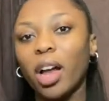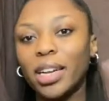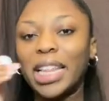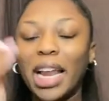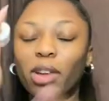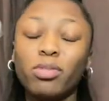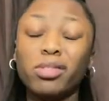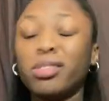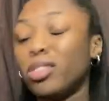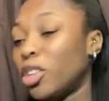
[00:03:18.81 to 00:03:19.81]
under that little
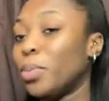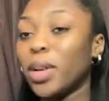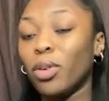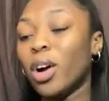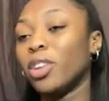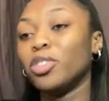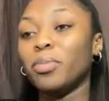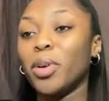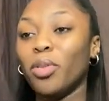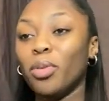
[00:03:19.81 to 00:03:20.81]
stupid little
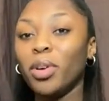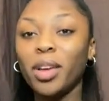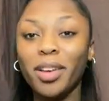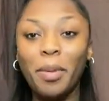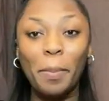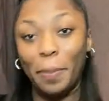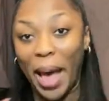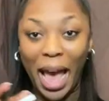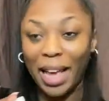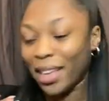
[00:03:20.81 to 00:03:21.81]
100 mil
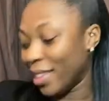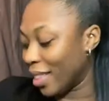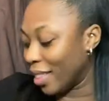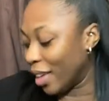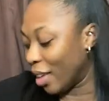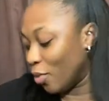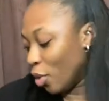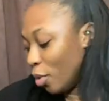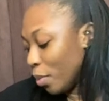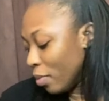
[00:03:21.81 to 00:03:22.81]
bag that they give
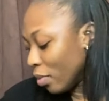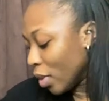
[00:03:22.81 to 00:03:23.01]
you.